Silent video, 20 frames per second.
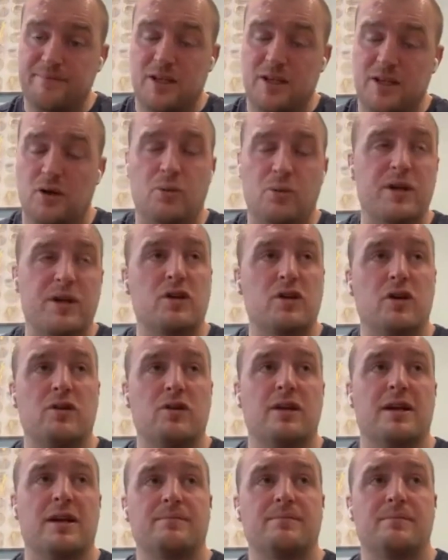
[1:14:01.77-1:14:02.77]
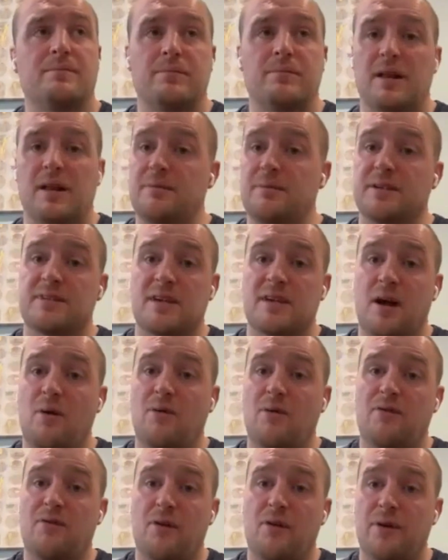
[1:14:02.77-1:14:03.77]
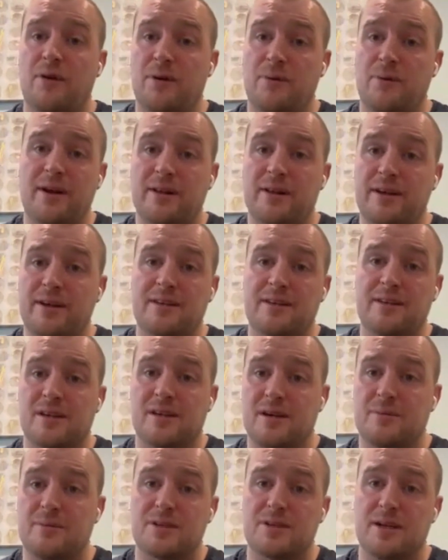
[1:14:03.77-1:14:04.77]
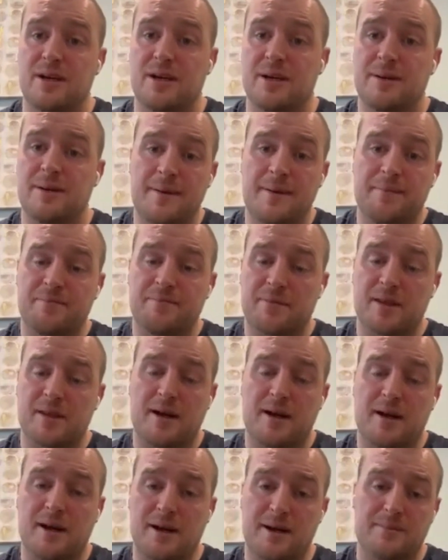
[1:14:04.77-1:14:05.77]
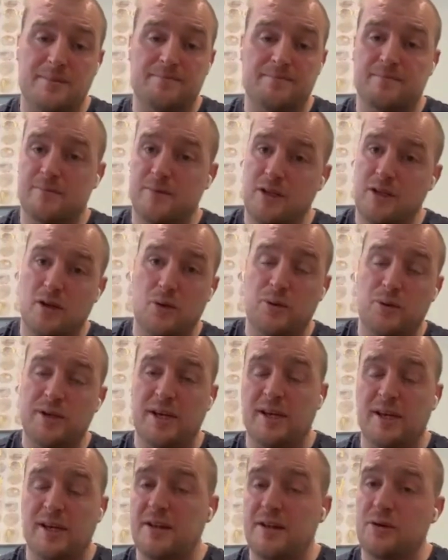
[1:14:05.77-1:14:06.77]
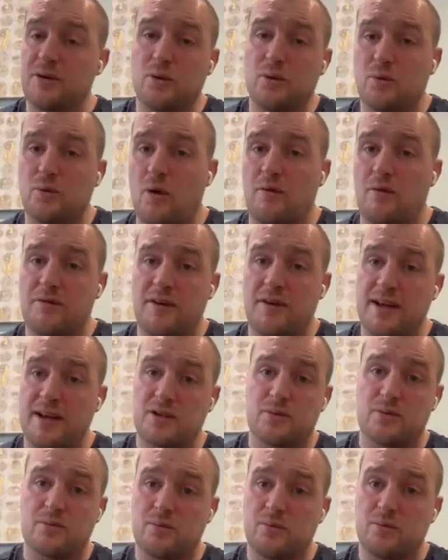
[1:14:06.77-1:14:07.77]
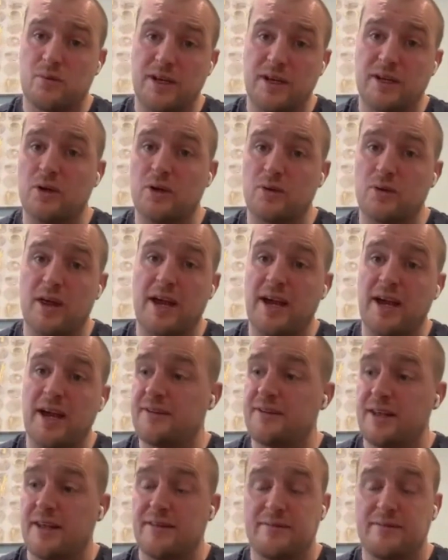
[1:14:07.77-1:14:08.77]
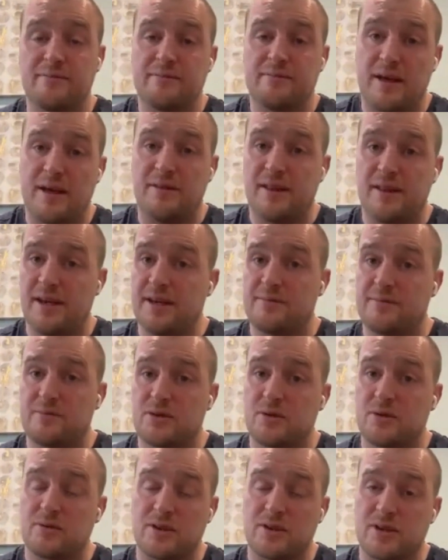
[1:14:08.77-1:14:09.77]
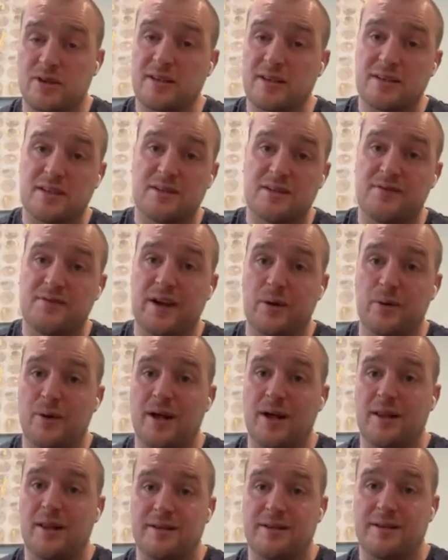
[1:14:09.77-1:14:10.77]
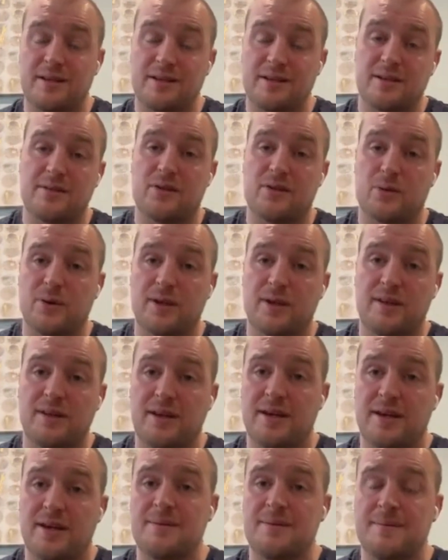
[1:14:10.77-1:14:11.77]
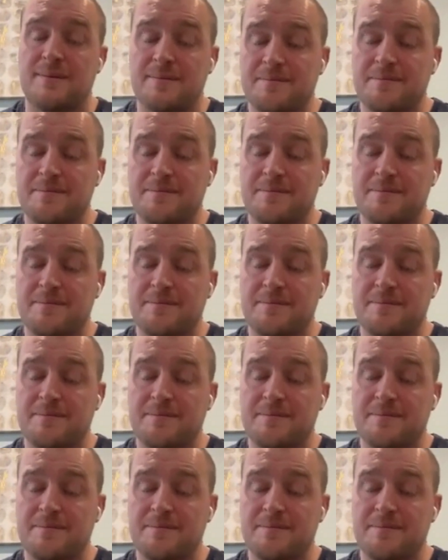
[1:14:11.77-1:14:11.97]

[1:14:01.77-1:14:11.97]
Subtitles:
we could only blame ourselves for it, really, in terms of we didn't handle what threats we knew they had, and they took the chances very well and deserved the win in the end.